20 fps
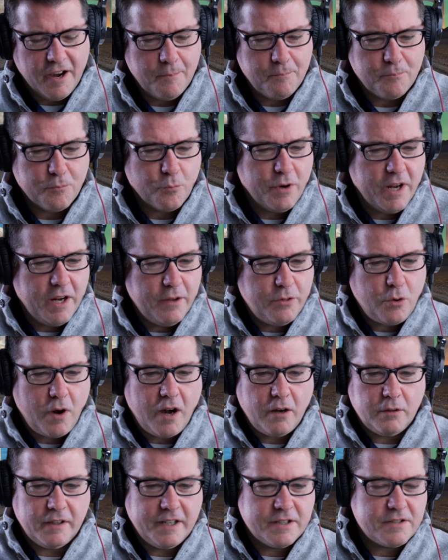we, through
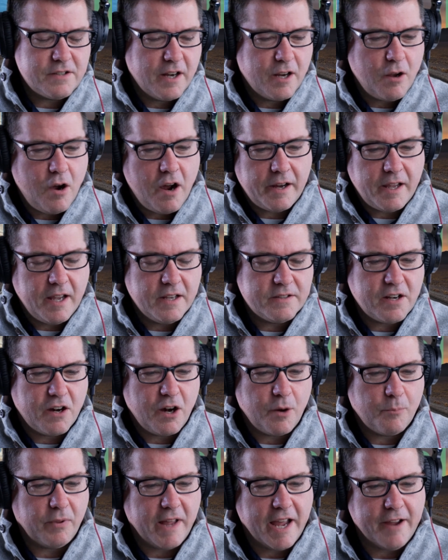our listening audience and
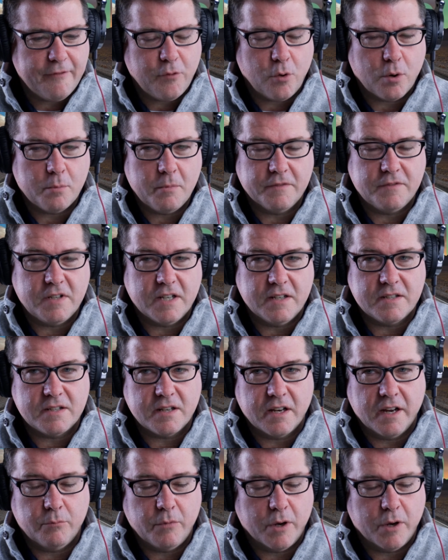our platform at TCM,